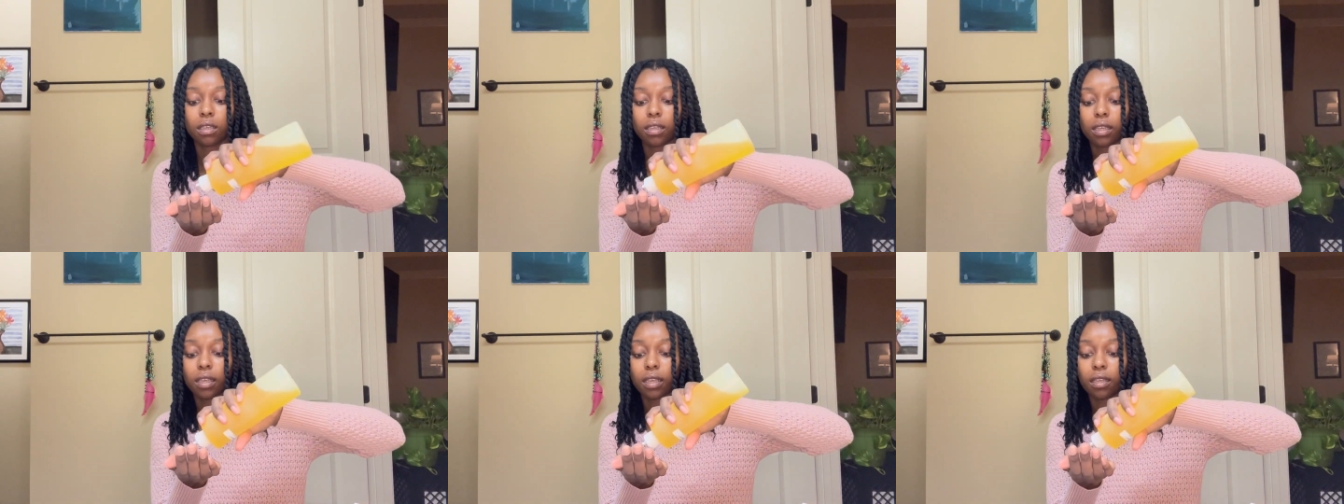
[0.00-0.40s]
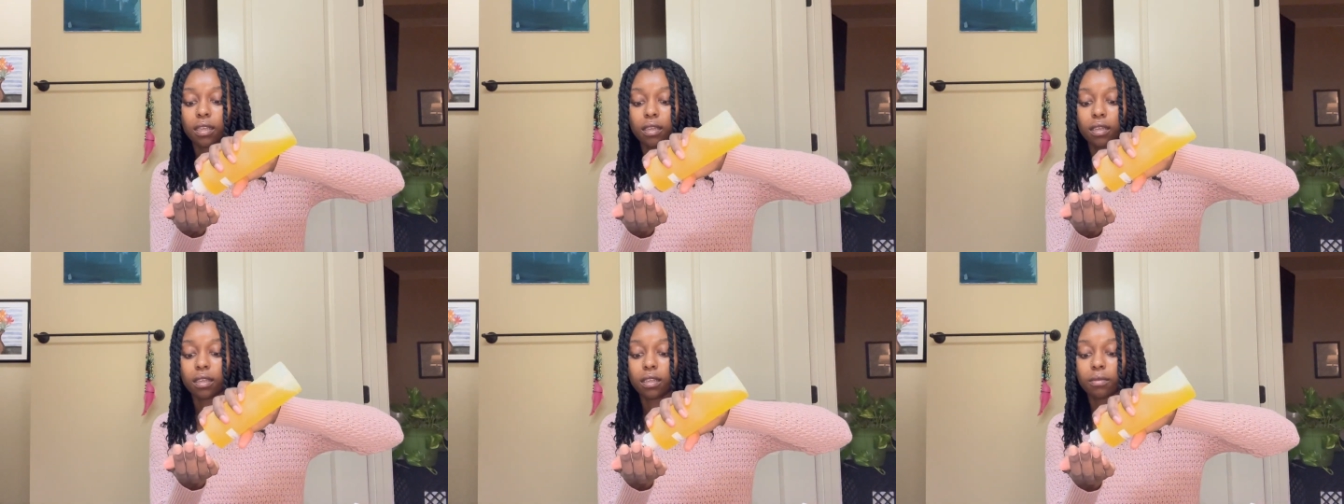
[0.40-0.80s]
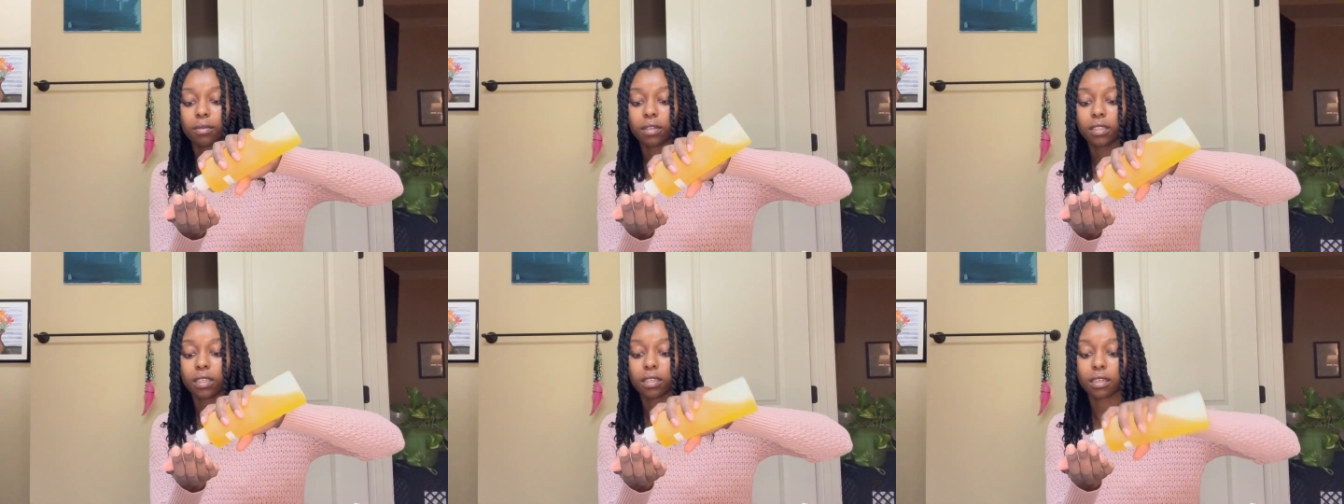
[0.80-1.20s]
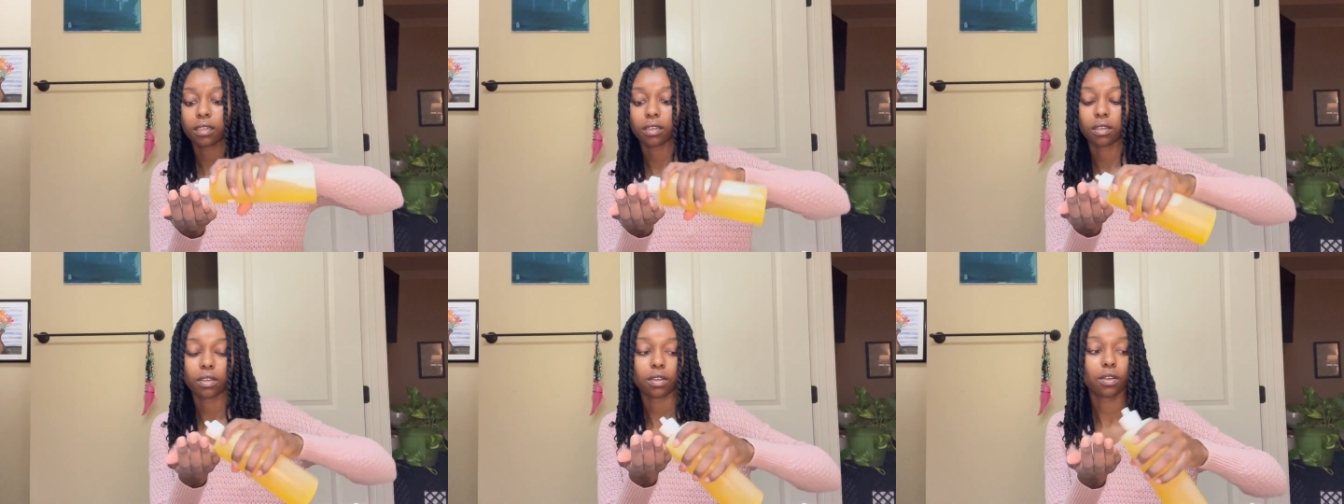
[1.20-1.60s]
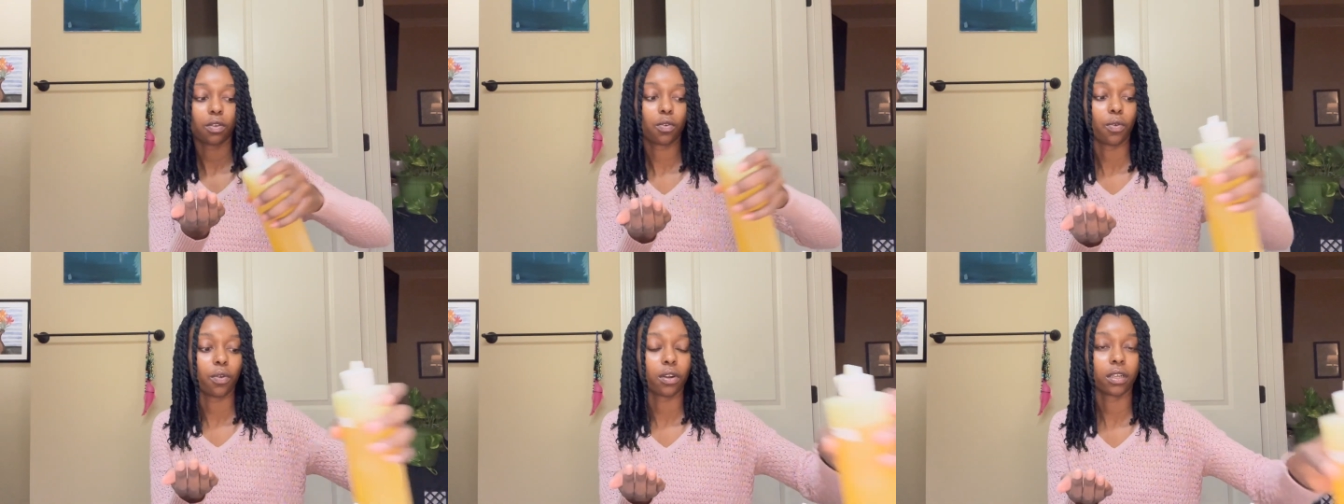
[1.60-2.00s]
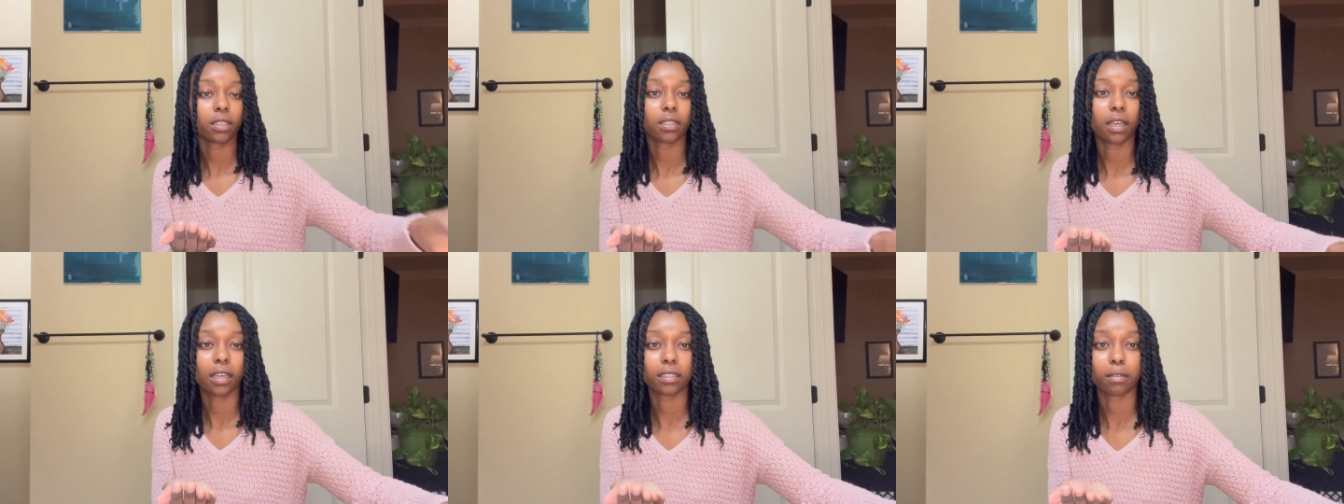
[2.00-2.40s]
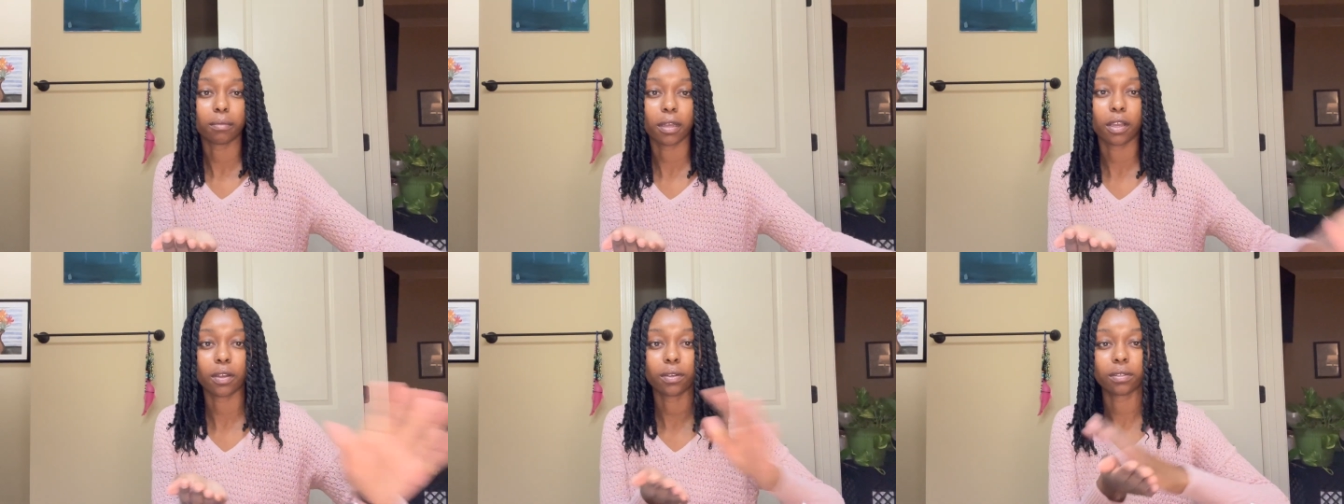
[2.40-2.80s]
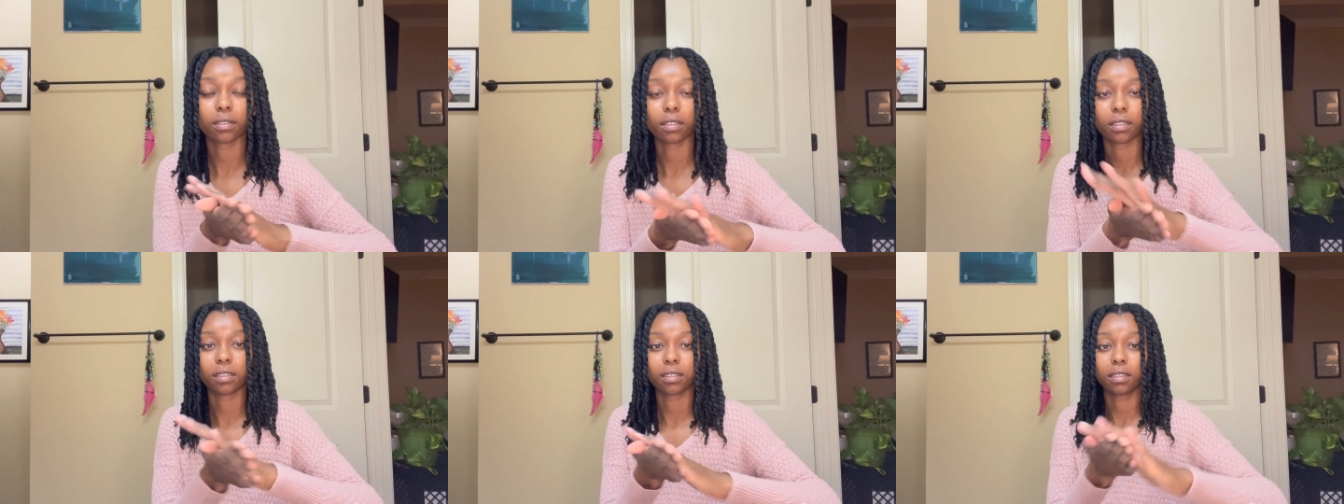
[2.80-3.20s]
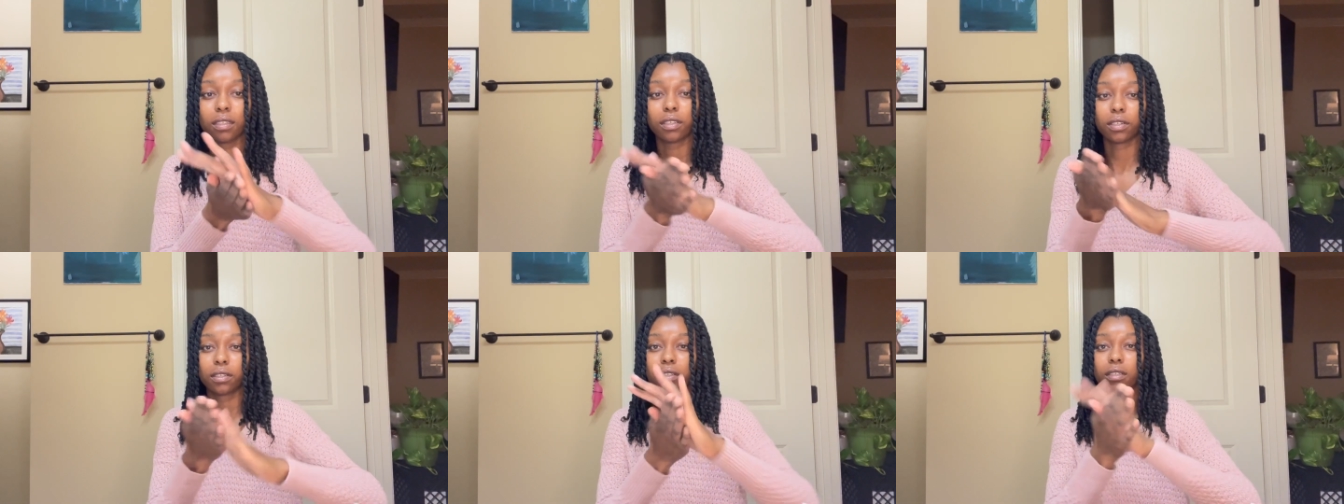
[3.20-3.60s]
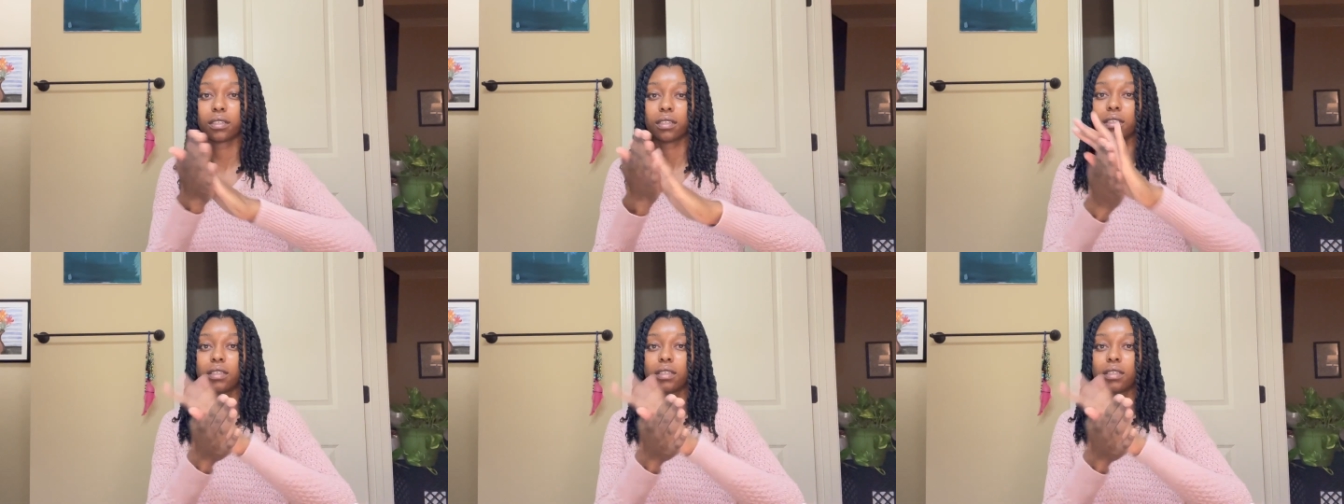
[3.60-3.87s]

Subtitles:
and I'm gonna take like a quarter size amount, literally.